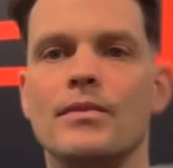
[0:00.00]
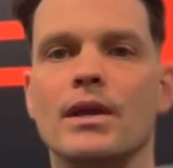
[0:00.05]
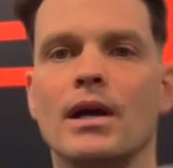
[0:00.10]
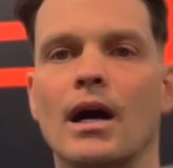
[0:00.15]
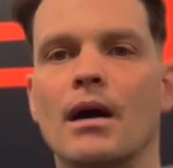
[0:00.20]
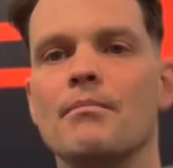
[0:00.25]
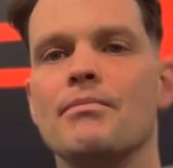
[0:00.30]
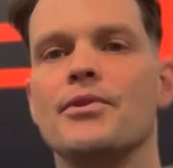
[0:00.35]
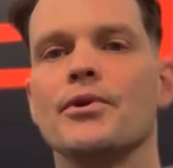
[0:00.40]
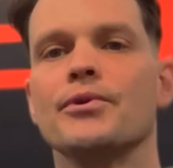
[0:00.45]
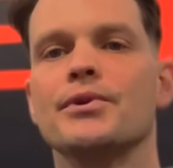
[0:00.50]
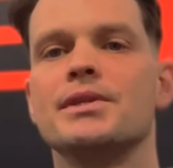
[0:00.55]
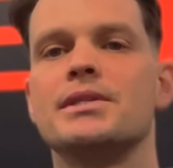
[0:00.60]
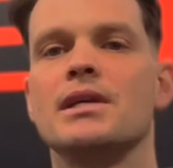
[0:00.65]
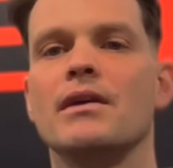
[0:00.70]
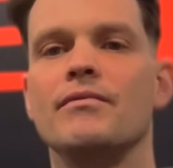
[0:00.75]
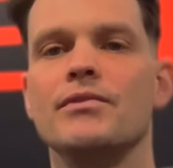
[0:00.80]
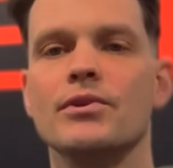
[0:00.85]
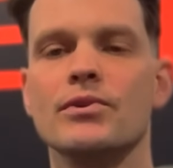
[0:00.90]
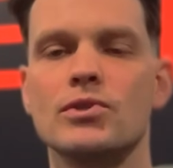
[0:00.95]
I'm
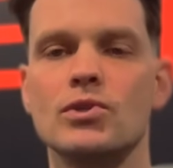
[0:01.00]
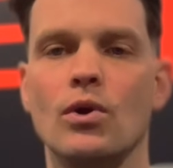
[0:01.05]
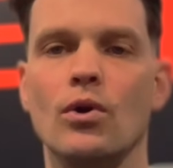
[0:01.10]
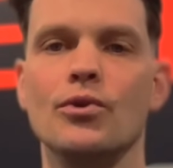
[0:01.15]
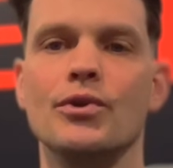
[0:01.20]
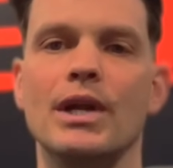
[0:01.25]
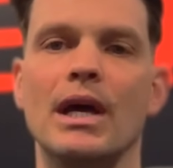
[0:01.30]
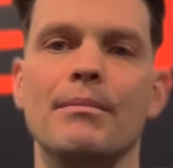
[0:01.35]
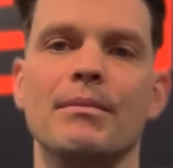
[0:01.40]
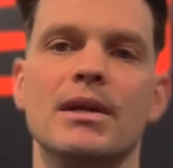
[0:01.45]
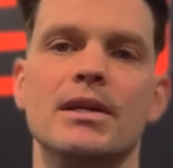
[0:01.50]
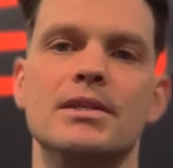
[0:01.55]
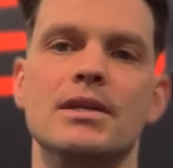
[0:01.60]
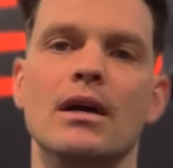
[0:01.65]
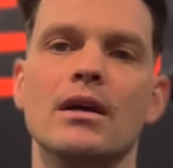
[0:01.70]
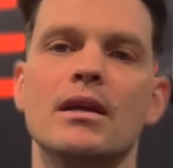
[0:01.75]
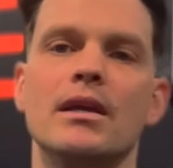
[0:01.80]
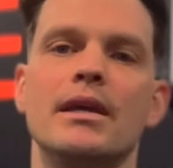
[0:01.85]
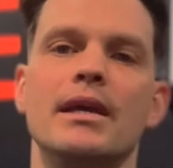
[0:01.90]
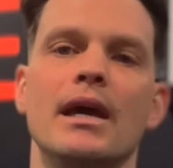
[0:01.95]
37 years old and I'm gonna
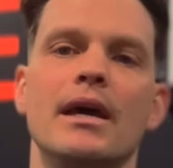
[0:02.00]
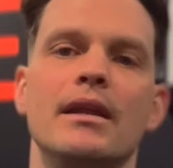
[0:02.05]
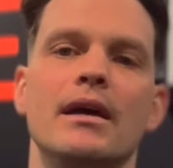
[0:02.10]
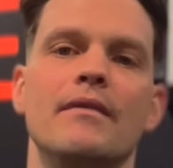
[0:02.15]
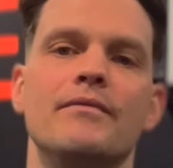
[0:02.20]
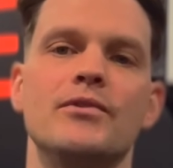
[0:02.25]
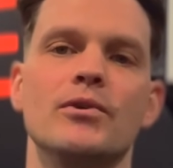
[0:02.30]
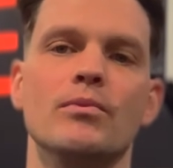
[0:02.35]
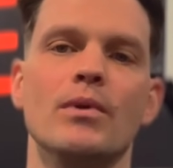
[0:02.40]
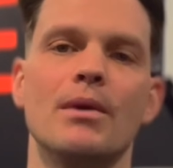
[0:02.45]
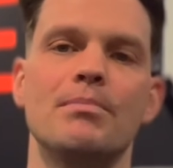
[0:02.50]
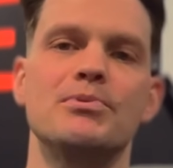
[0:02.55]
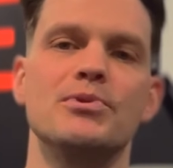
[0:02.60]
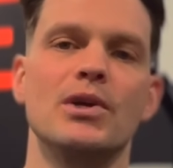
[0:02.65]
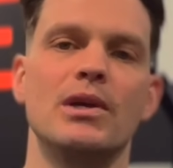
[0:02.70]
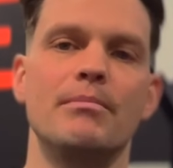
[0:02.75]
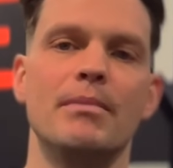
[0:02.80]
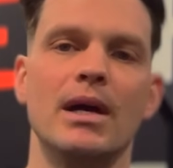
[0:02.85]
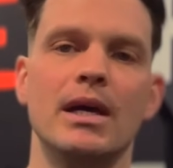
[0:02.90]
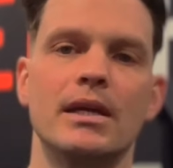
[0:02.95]
dunk again after
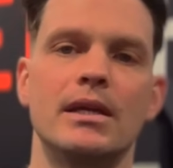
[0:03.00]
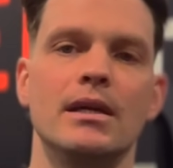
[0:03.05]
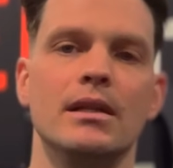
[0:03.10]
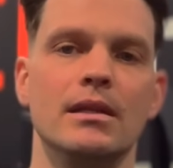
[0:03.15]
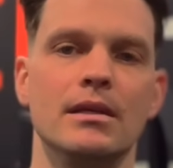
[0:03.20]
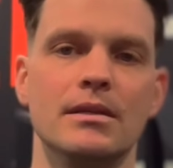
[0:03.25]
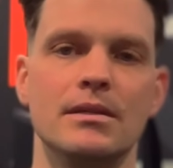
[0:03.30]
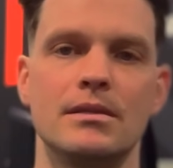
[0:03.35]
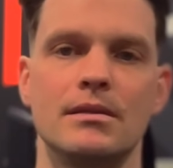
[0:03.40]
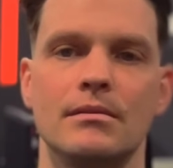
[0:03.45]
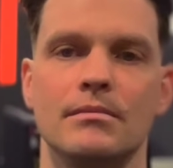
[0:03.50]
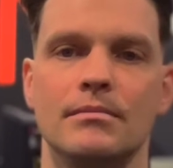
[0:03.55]
rupturing my Achilles.